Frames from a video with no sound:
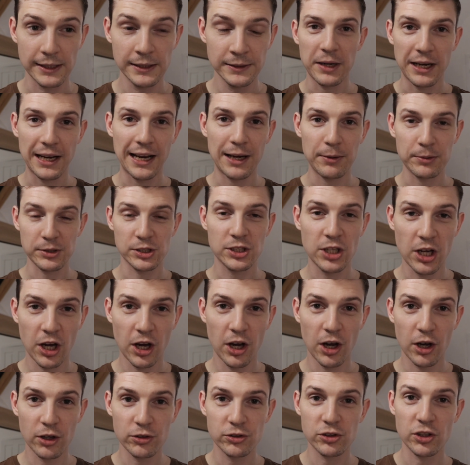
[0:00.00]
It'll allow us
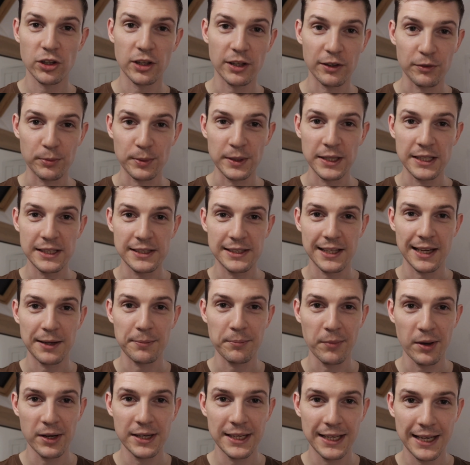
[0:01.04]
cards so that if we need to take
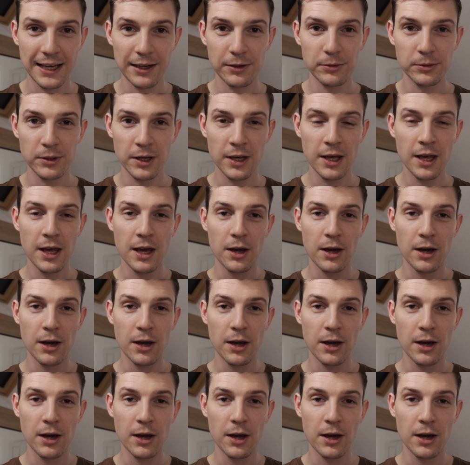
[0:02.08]
money out,